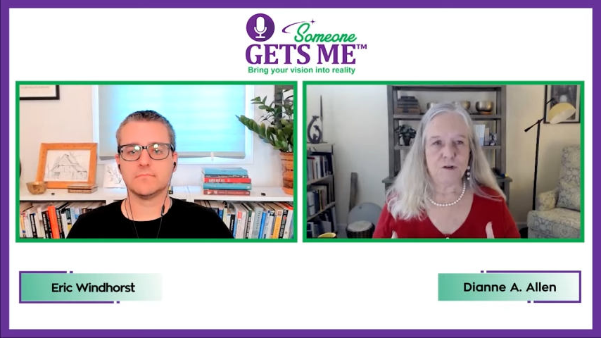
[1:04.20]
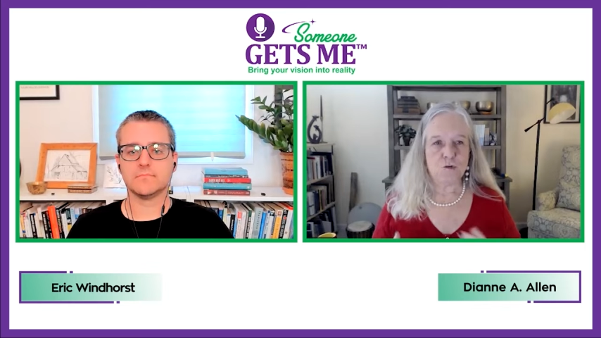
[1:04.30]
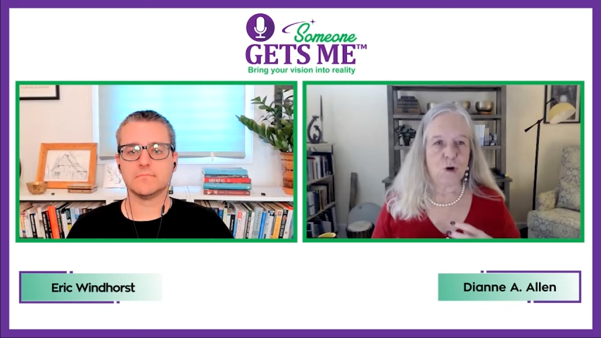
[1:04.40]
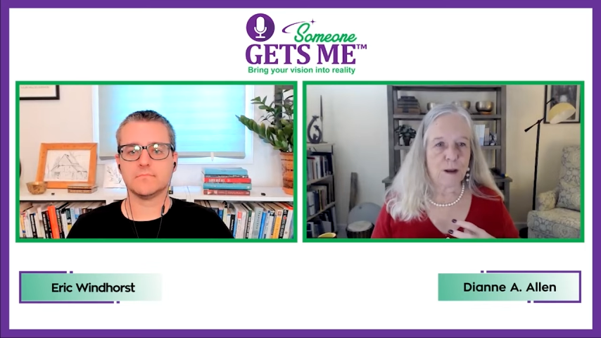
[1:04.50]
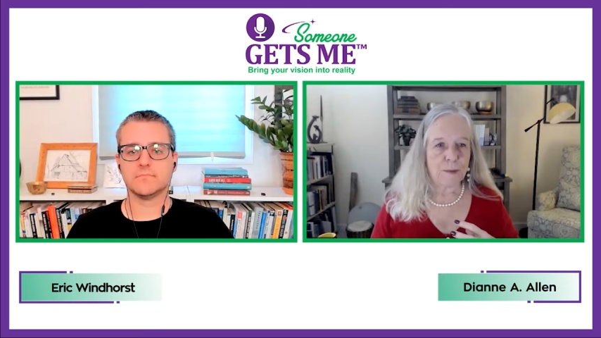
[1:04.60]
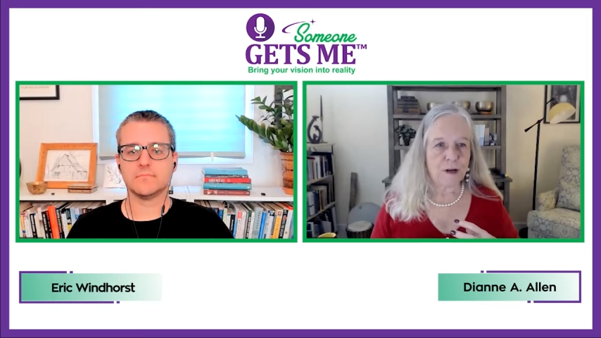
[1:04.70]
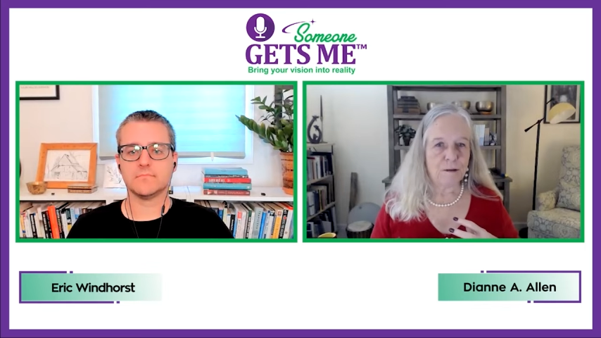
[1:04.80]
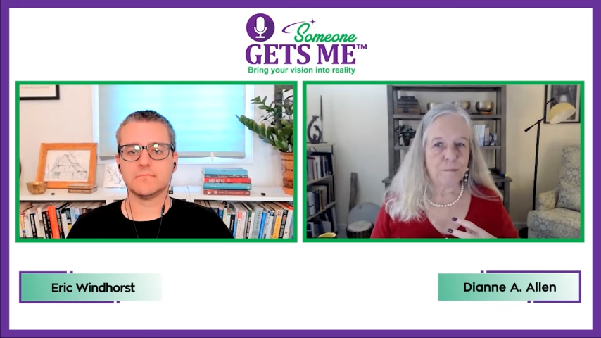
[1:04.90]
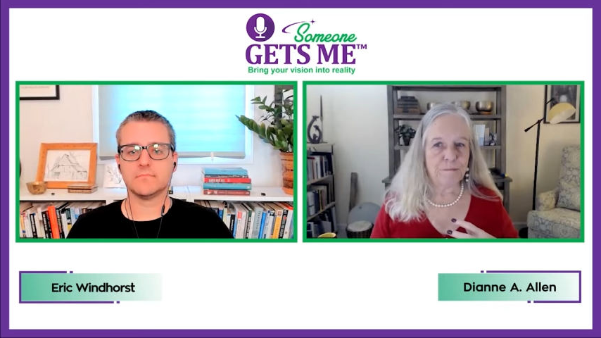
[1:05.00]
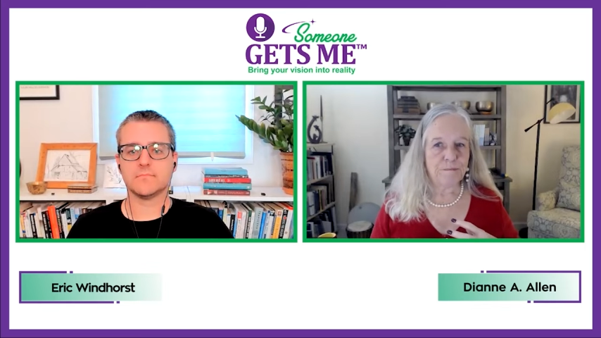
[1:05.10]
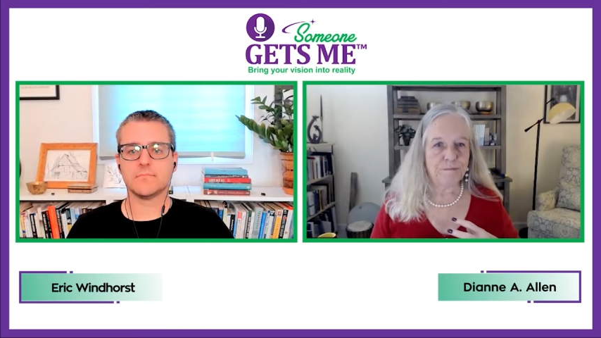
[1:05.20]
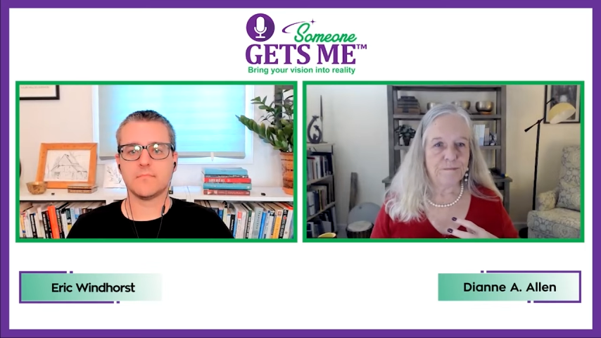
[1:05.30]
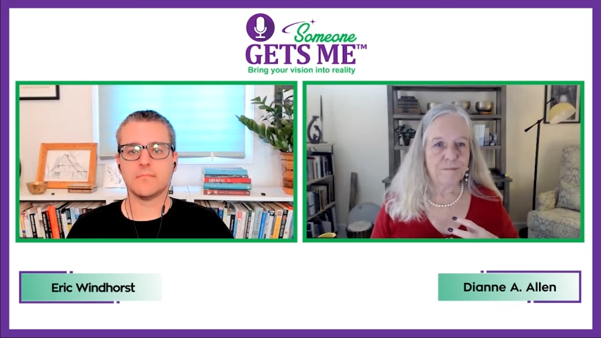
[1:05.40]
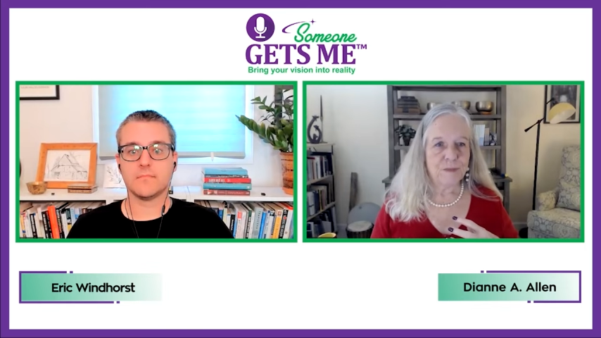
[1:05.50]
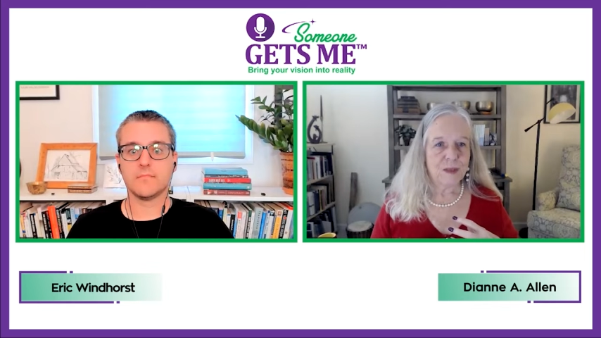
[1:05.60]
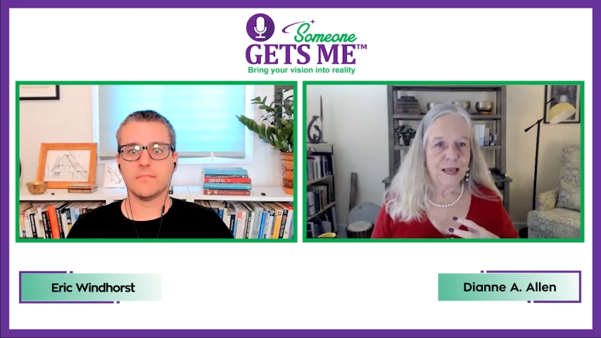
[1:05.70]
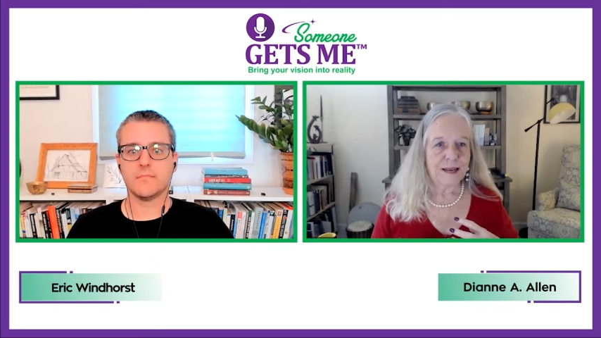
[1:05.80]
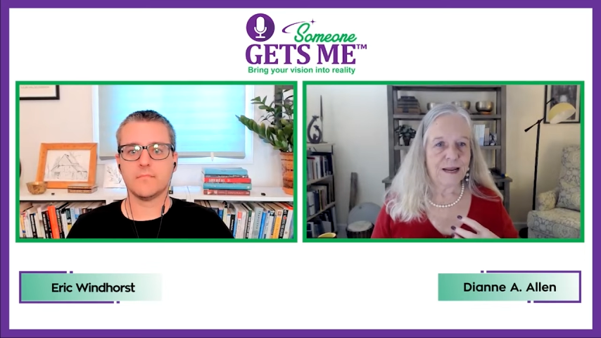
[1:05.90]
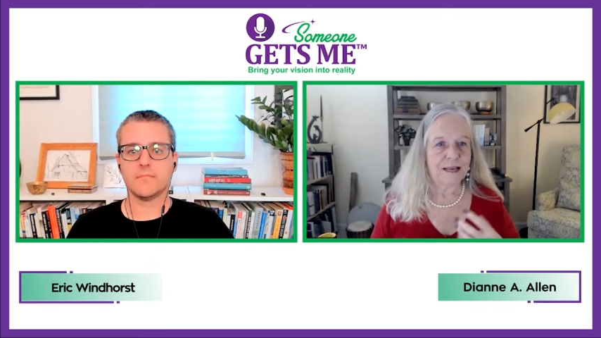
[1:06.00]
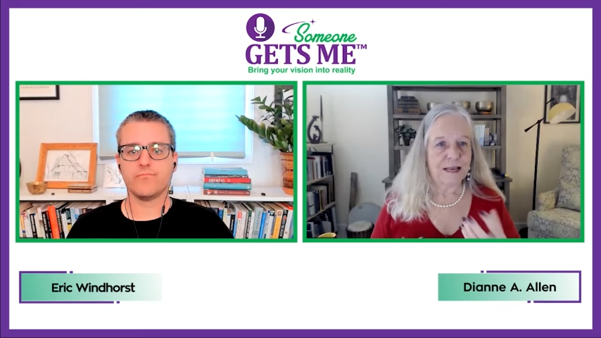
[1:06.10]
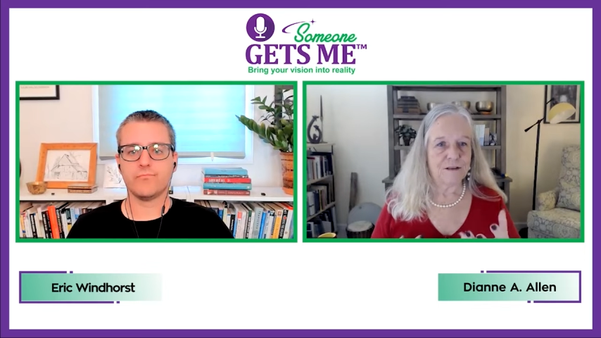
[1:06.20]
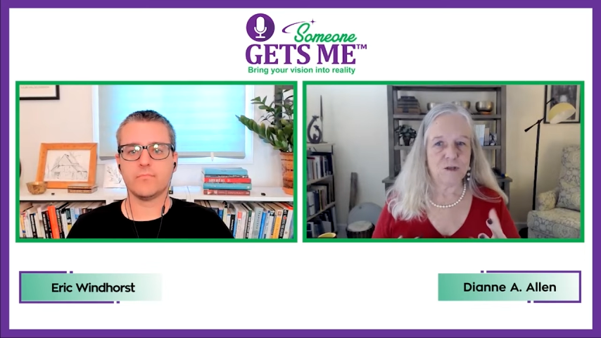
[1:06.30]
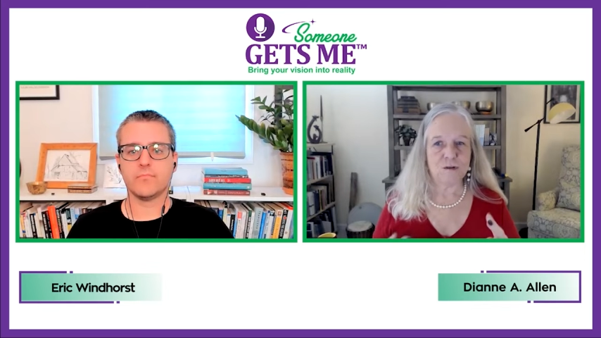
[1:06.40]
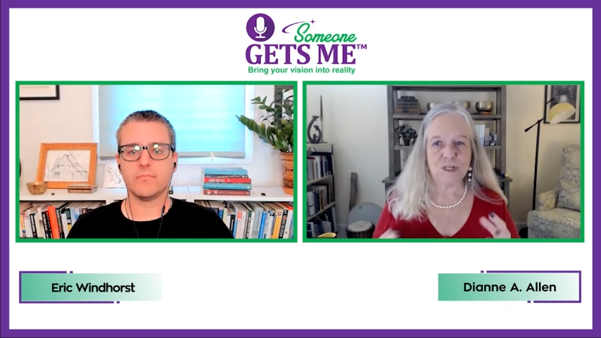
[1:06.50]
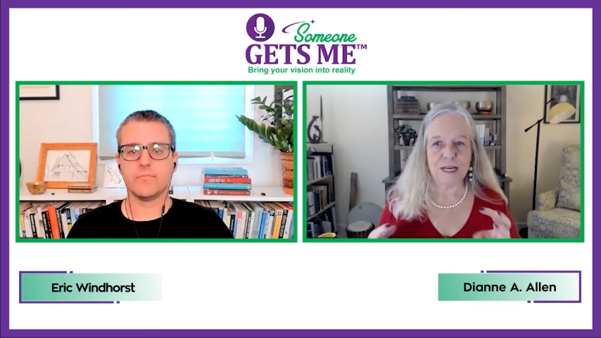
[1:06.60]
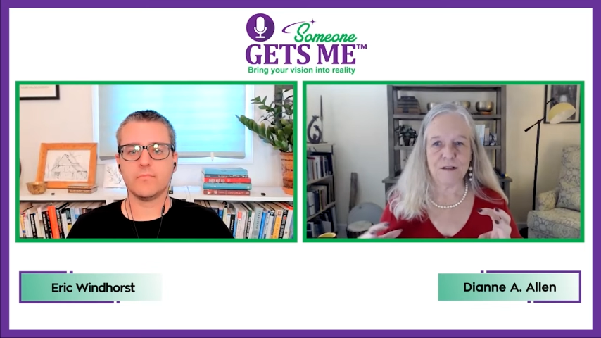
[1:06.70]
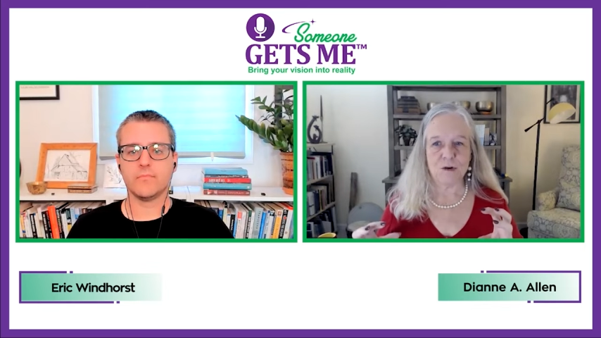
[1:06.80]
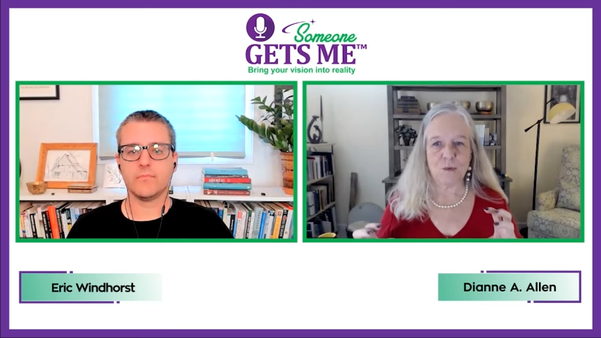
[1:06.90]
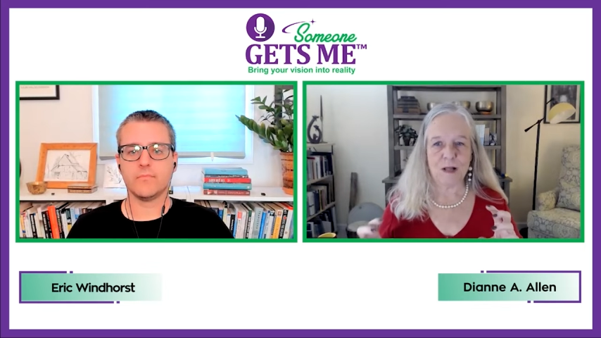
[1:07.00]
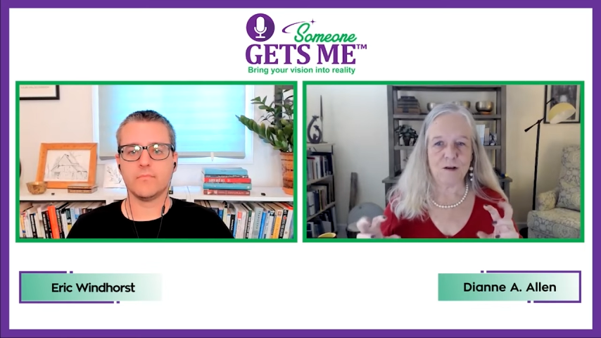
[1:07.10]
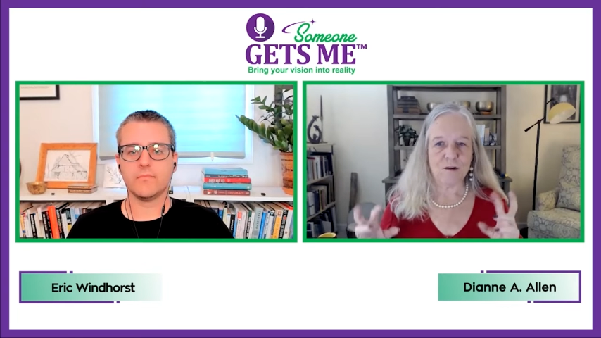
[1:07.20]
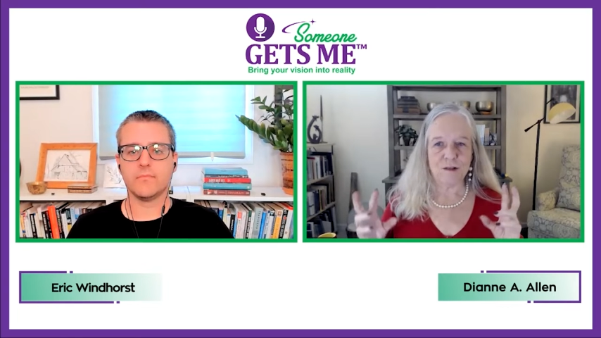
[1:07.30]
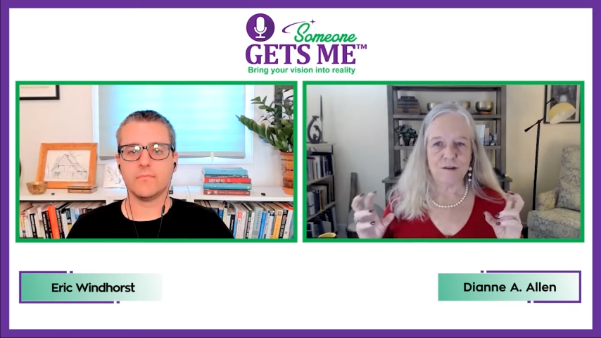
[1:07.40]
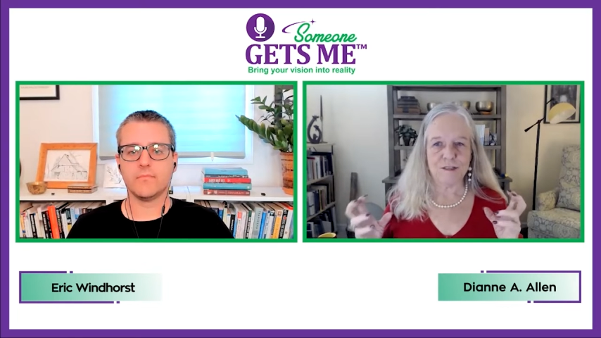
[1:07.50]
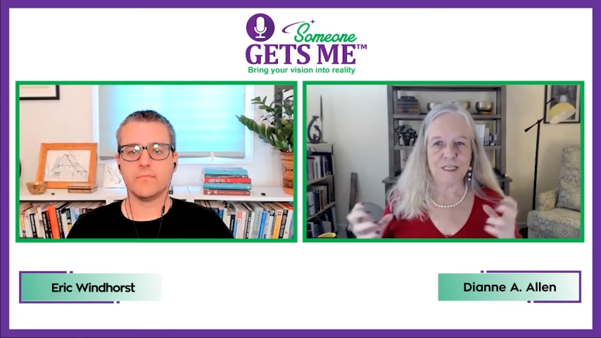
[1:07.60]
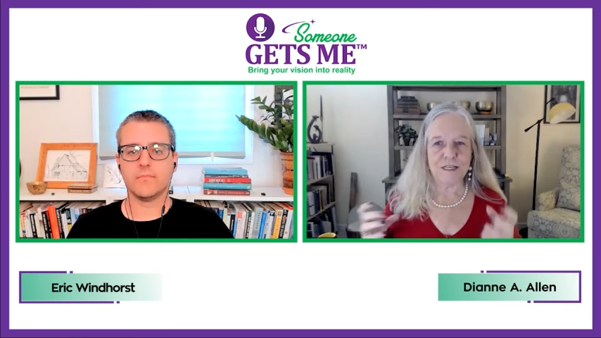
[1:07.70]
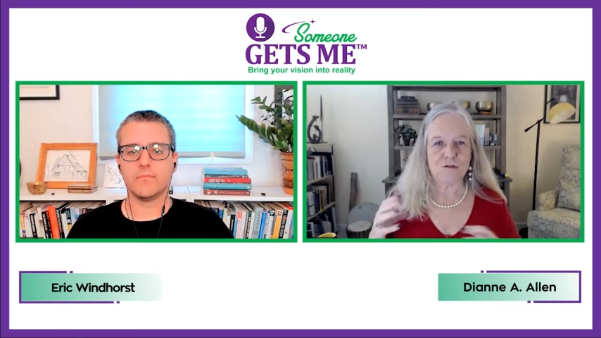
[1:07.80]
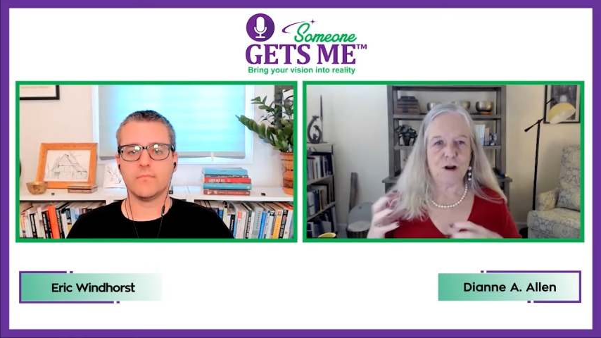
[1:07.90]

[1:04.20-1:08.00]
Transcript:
Speaker 1: trauma, and like as you were saying a little while ago, little T